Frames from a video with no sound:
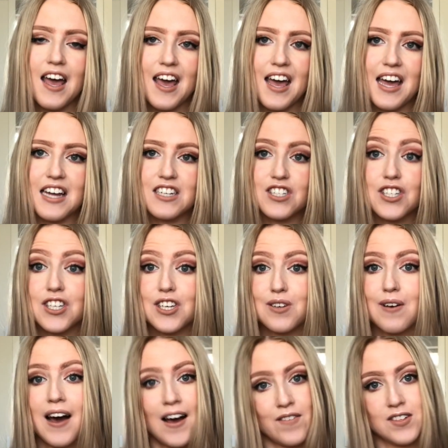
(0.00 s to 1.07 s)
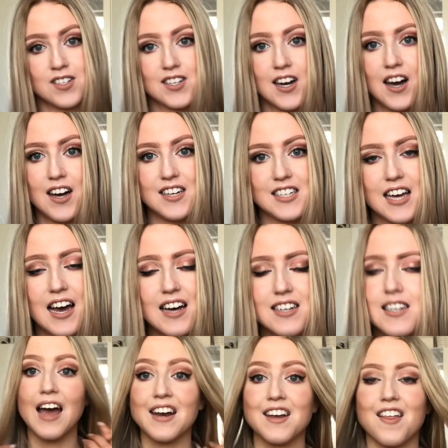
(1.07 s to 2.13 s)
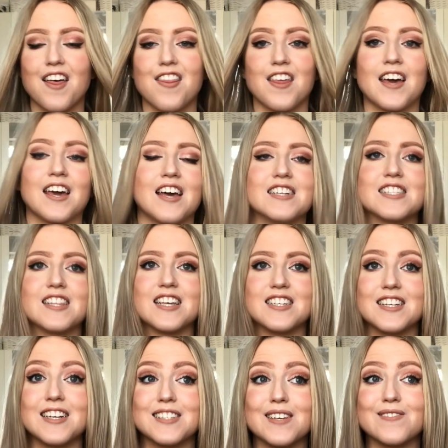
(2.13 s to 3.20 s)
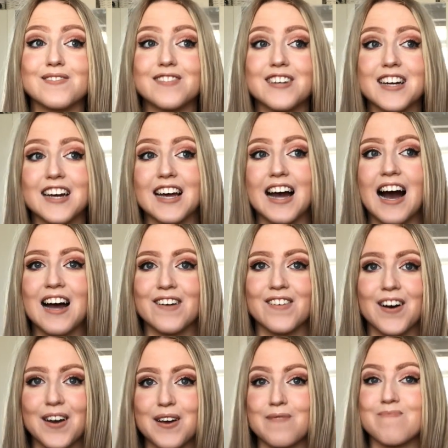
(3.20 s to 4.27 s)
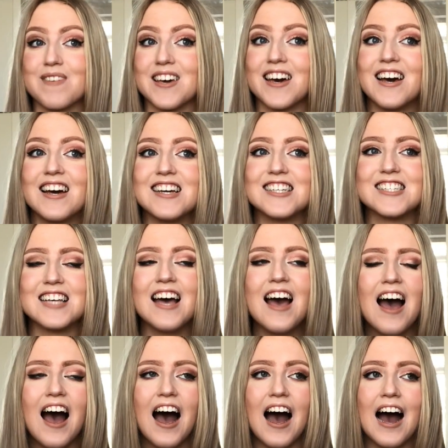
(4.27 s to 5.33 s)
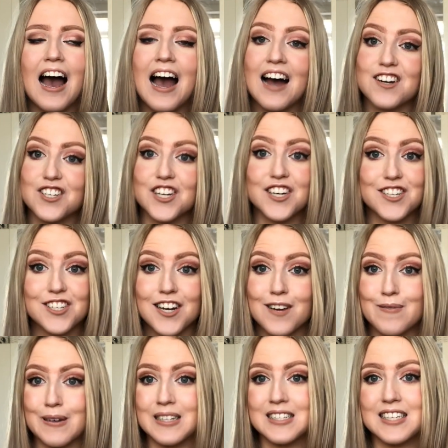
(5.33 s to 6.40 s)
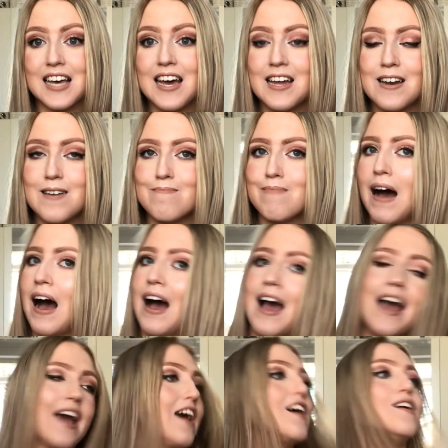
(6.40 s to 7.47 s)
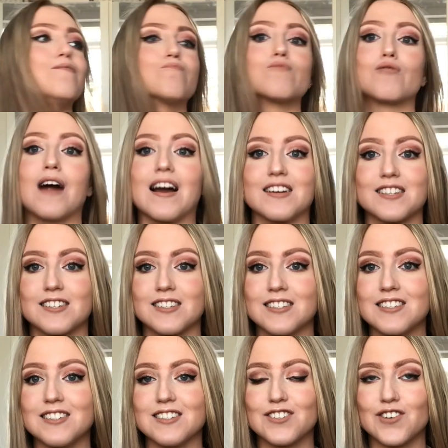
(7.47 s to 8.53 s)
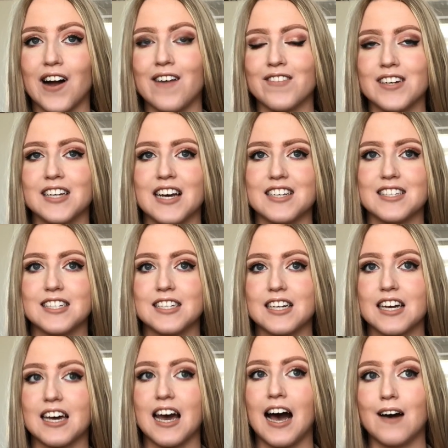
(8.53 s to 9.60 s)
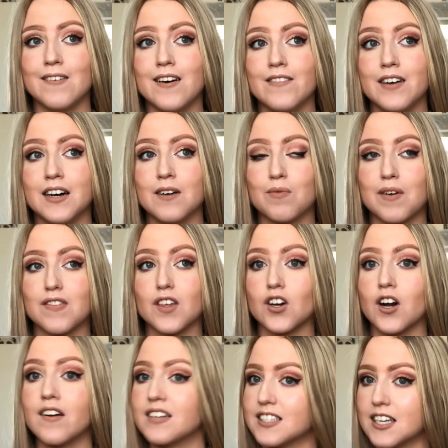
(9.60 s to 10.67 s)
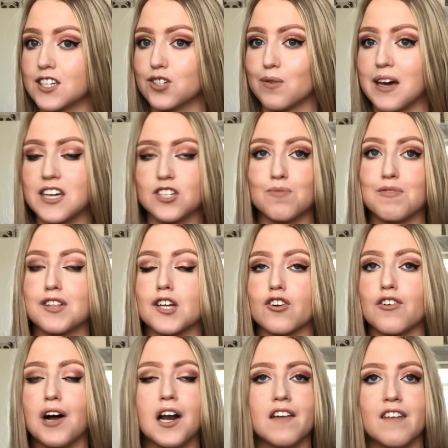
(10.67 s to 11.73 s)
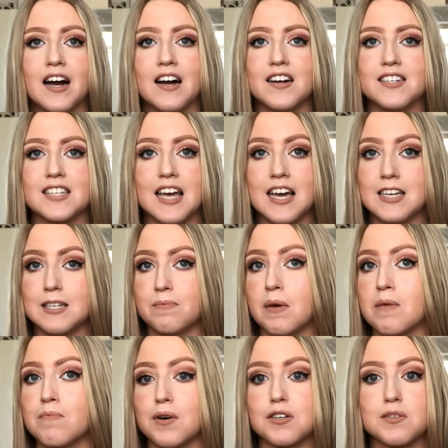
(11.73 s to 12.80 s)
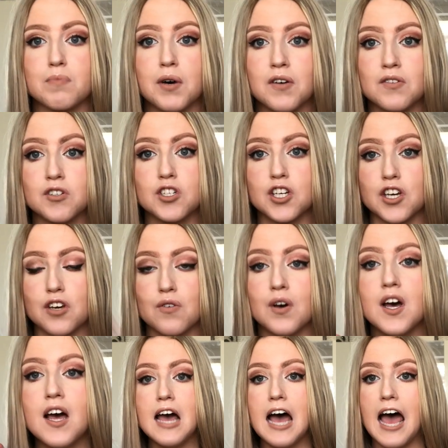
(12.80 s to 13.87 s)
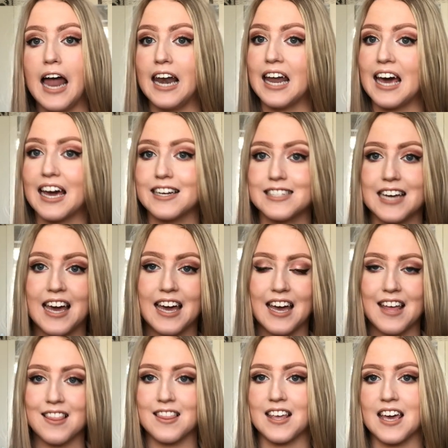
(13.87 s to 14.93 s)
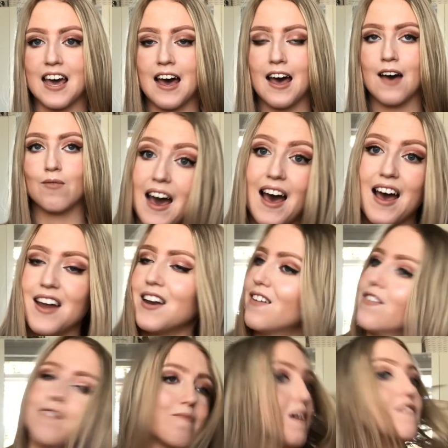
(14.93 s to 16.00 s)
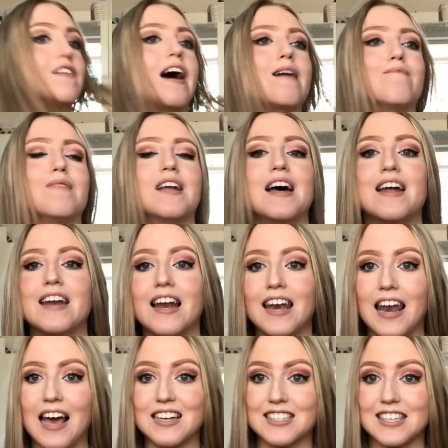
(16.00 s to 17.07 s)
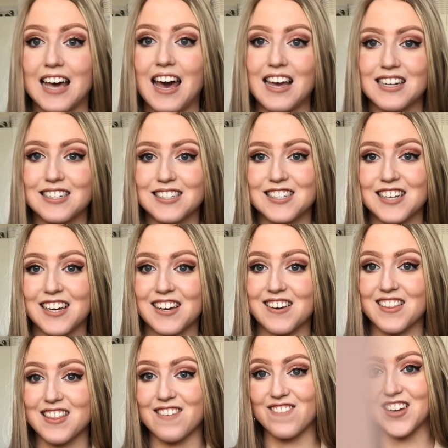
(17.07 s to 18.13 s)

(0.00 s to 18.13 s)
and you haven't started yet. Another thing is, this is really ironic because I actually should have been sitting my practical driving test today. However, with the current situation with the coronavirus, it has been postponed to a later date in the year. Enough of me rambling, let's get into the